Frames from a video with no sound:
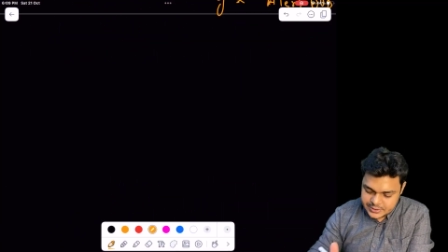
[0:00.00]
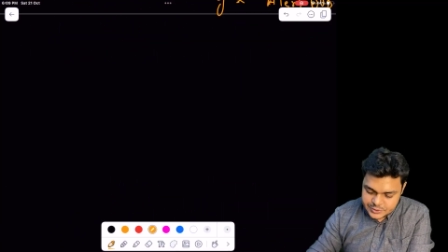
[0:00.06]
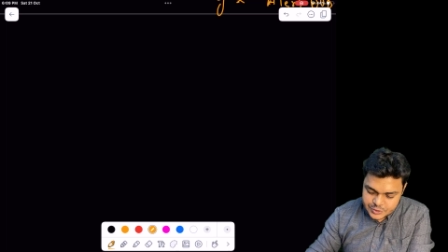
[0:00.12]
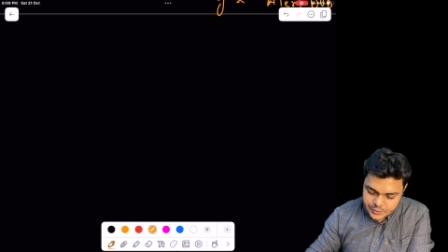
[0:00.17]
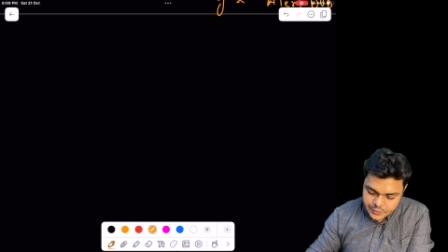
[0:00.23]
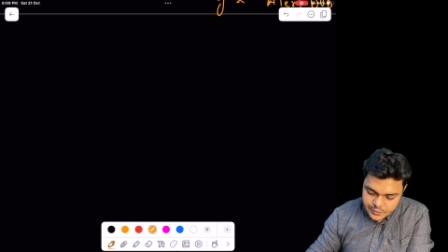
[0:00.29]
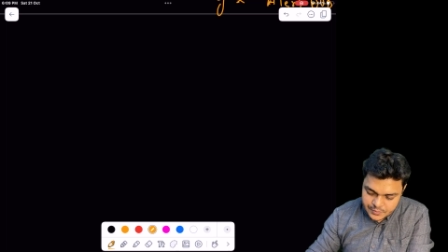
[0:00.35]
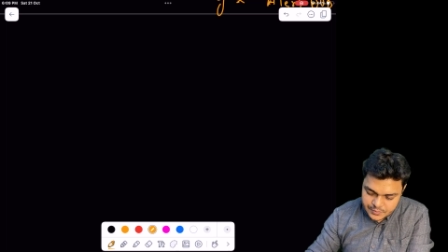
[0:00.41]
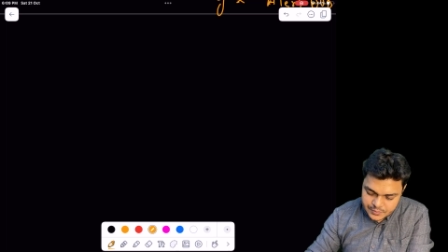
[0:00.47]

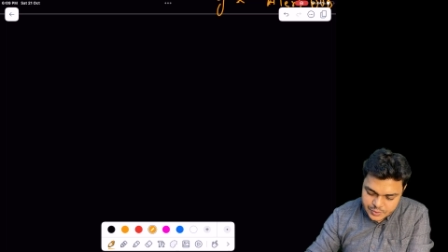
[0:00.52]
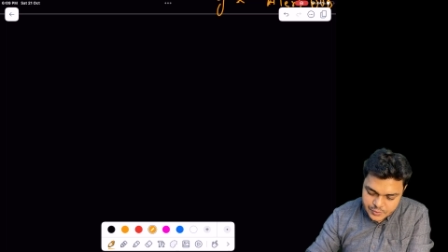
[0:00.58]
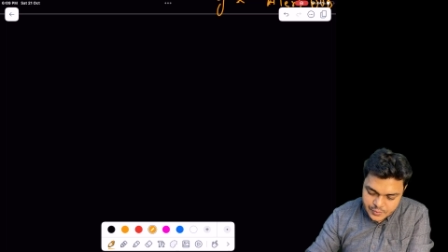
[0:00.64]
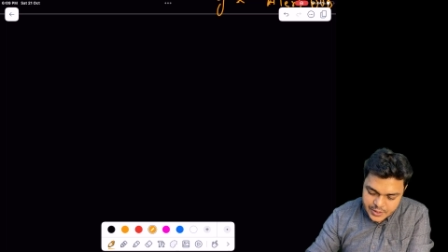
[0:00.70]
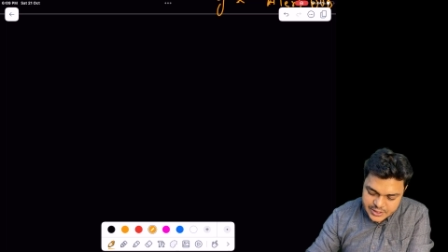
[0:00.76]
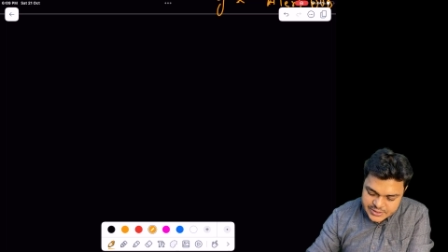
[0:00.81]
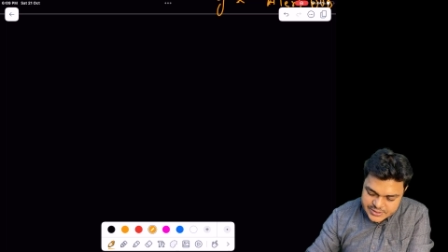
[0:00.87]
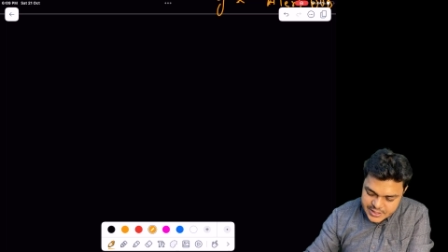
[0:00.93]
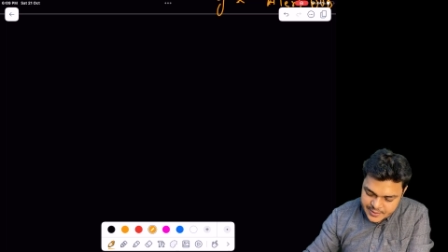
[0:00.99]
So to
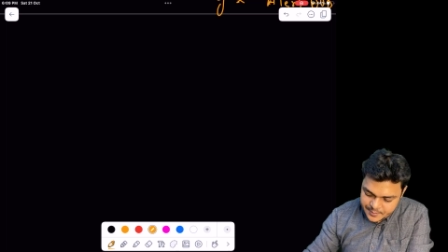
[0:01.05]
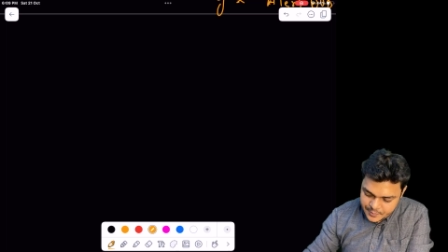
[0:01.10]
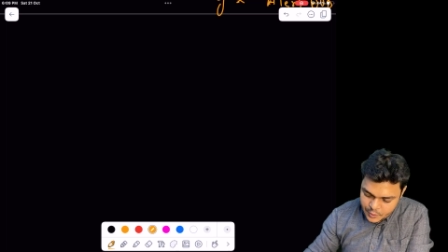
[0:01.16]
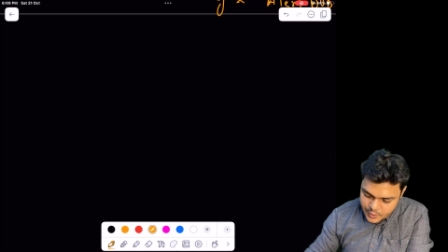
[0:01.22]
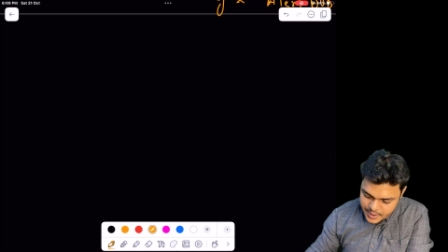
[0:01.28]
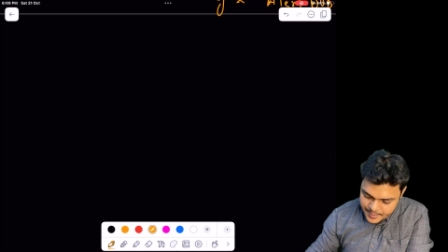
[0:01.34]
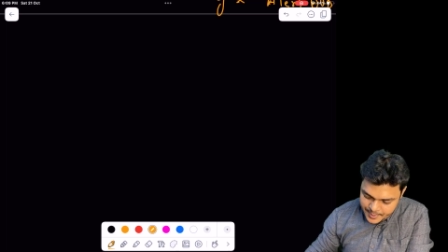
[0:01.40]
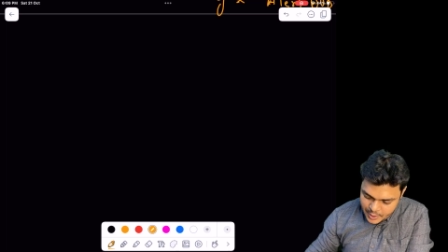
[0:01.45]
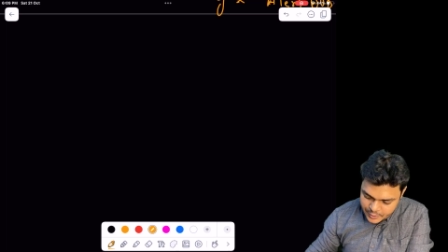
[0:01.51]
understand more
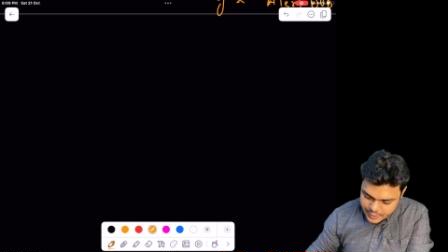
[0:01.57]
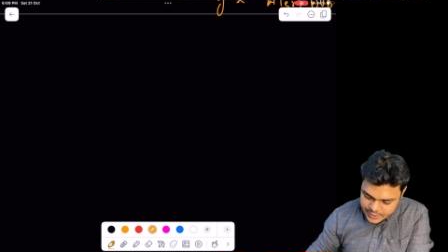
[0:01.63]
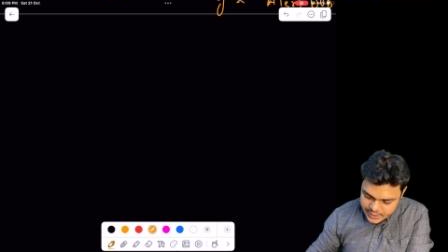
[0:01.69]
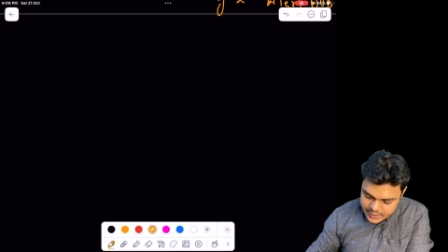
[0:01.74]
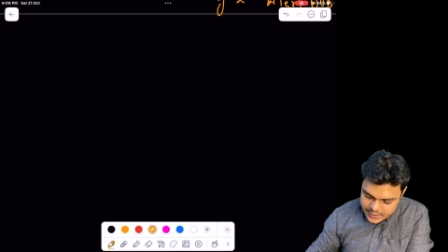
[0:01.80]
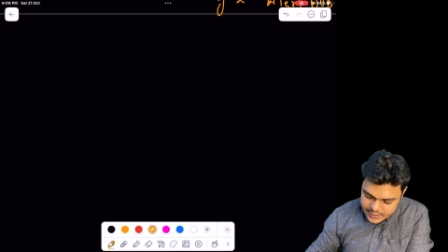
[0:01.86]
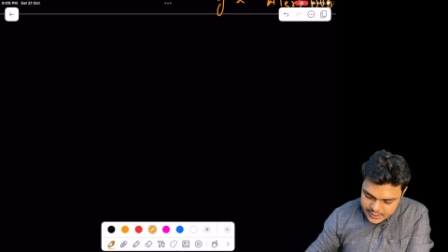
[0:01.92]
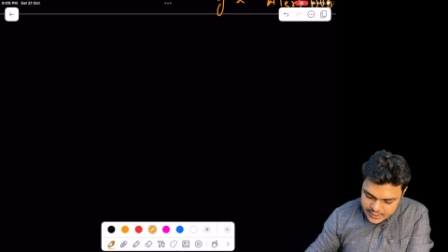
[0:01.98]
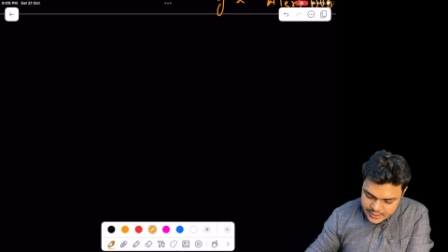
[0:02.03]
about
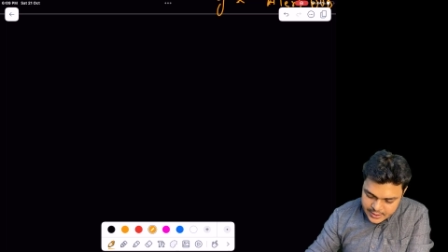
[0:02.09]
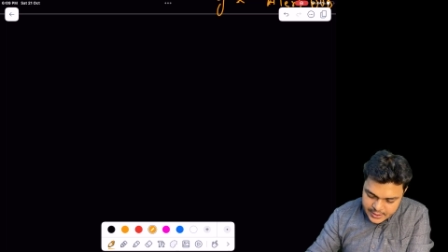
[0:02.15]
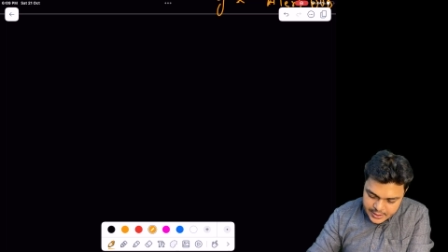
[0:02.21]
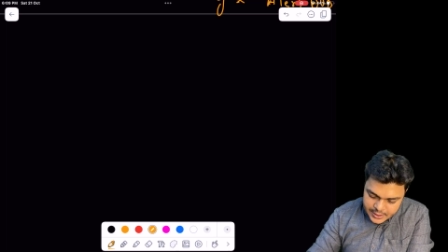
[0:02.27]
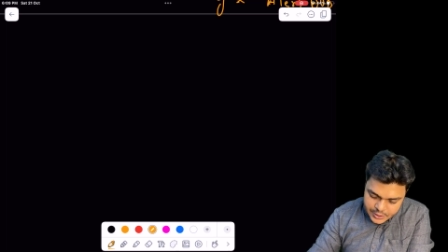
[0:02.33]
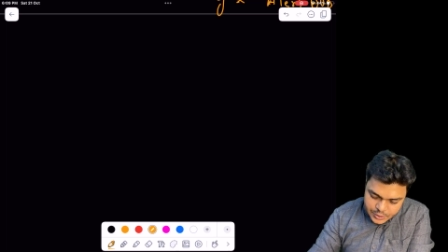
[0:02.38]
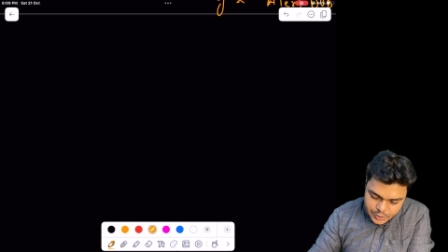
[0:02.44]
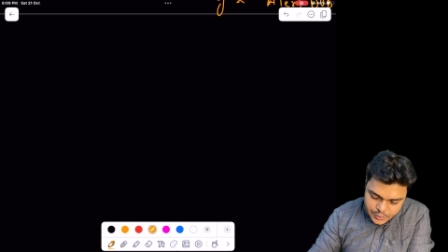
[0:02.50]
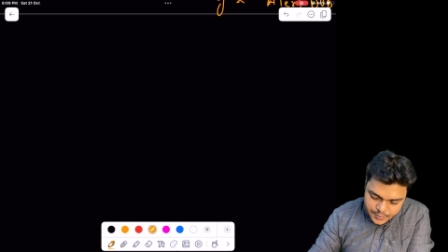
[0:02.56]
it,
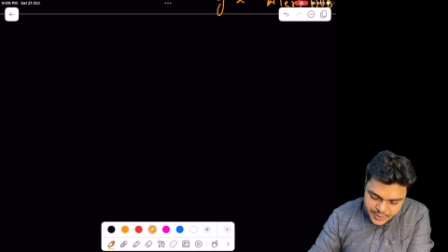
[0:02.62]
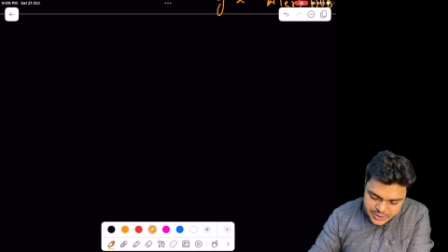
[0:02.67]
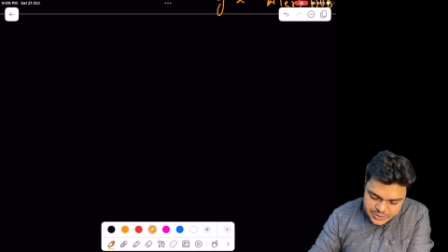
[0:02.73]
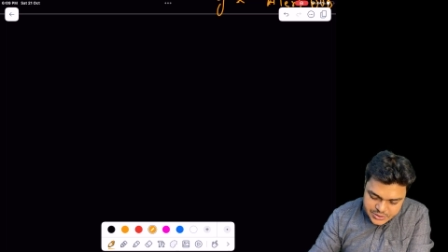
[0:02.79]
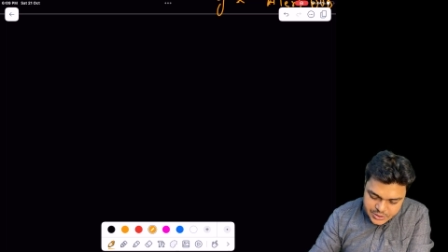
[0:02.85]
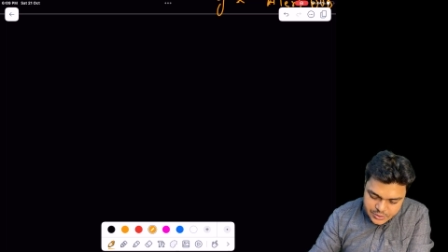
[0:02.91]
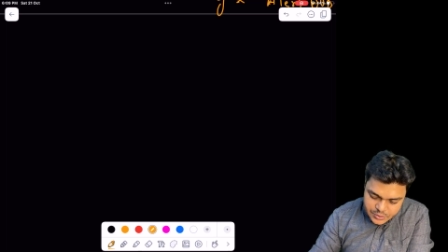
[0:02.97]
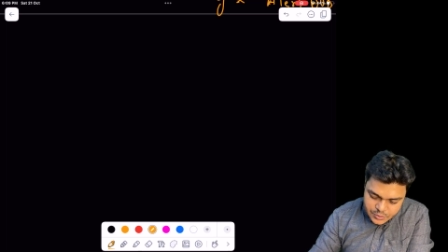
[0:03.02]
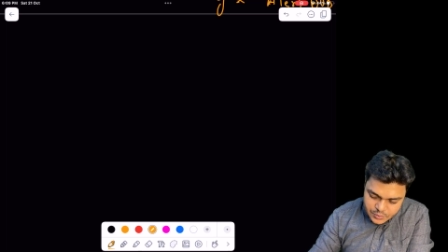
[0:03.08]
you must
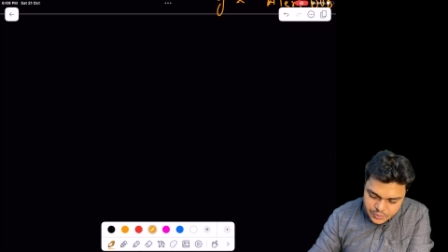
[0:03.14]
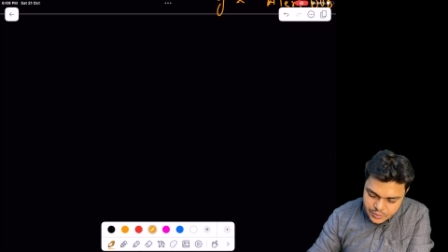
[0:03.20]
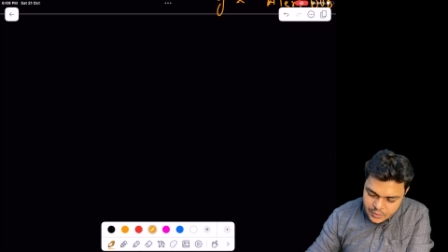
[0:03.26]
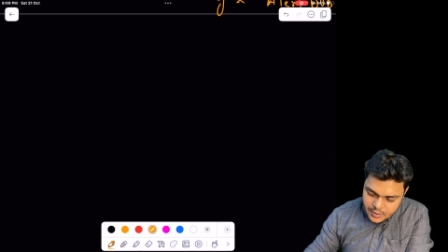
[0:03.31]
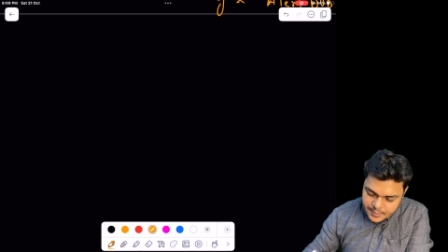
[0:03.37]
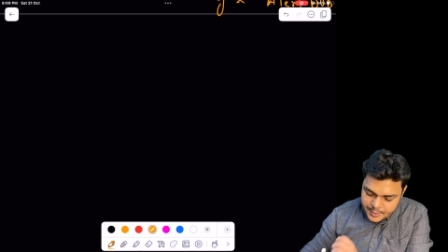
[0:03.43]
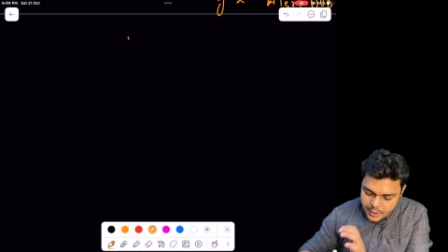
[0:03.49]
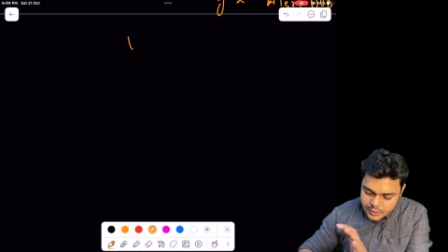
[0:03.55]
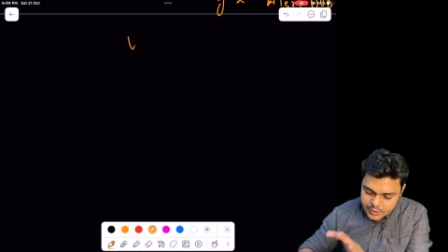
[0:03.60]
need to know
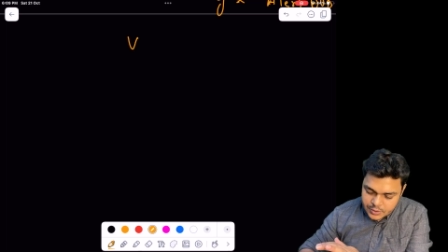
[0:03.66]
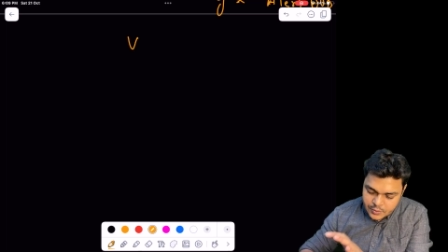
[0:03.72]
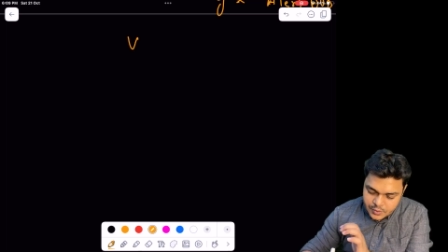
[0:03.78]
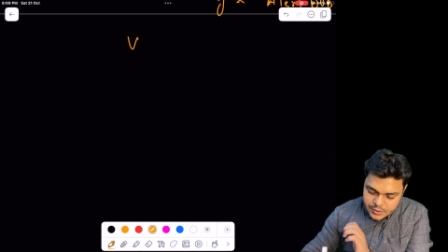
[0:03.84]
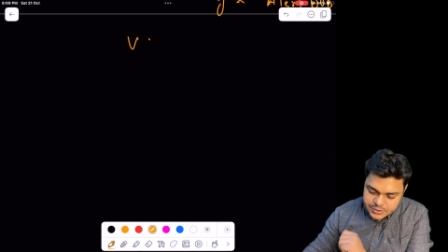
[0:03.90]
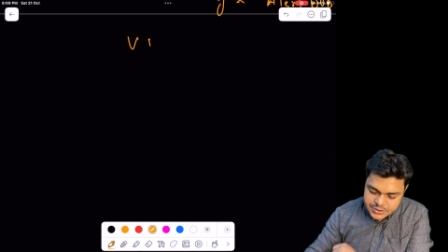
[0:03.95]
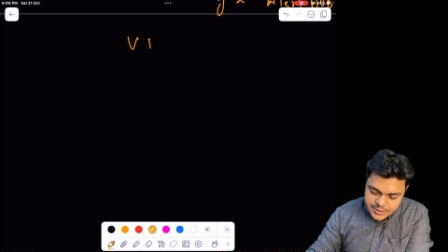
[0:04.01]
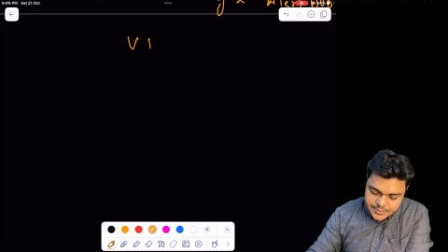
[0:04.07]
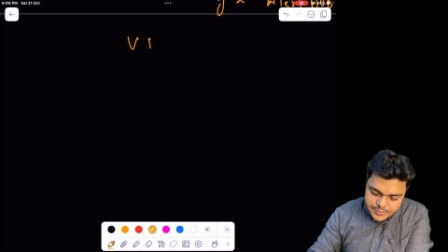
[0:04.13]
about the
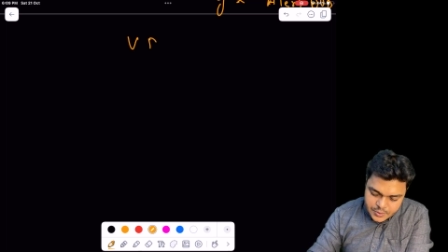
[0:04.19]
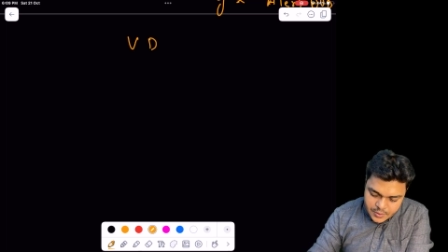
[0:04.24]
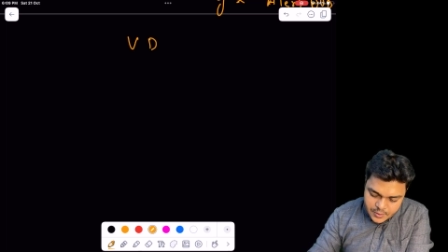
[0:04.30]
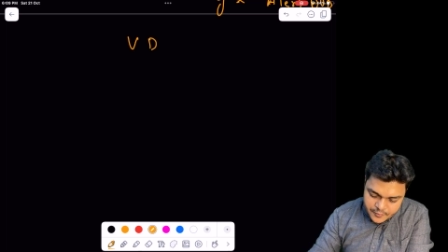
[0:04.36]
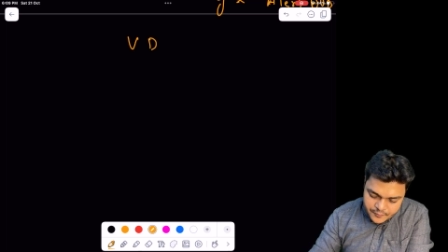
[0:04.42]
concept of